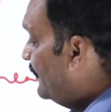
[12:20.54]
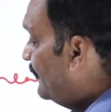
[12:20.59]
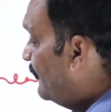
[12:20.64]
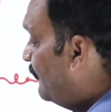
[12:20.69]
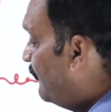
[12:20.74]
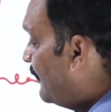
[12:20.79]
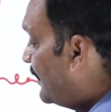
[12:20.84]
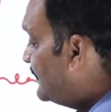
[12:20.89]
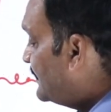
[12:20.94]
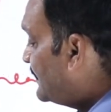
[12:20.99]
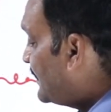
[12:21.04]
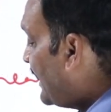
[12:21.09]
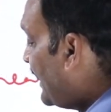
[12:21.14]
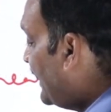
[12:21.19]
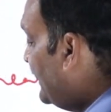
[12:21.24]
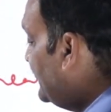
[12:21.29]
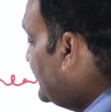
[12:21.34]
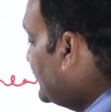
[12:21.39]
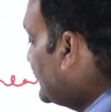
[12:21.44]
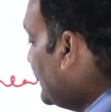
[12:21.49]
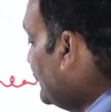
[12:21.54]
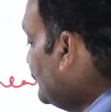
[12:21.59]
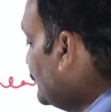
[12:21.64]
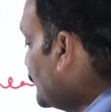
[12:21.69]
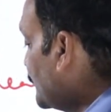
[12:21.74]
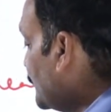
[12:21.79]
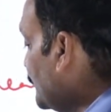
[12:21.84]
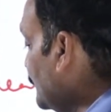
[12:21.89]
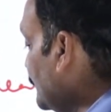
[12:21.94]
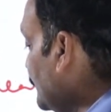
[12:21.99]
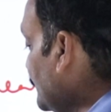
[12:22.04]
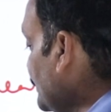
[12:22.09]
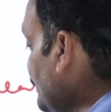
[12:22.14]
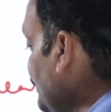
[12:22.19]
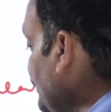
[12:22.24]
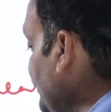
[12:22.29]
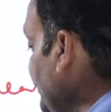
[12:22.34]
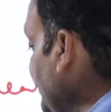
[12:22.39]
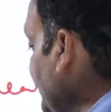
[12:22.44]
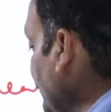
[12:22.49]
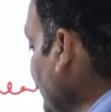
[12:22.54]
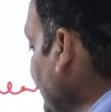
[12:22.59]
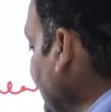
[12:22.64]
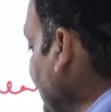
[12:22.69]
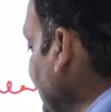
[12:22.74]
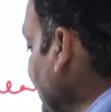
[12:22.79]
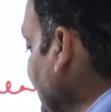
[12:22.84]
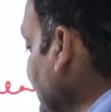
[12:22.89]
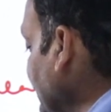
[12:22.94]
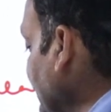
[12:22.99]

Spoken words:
Once ice comes to 0 degrees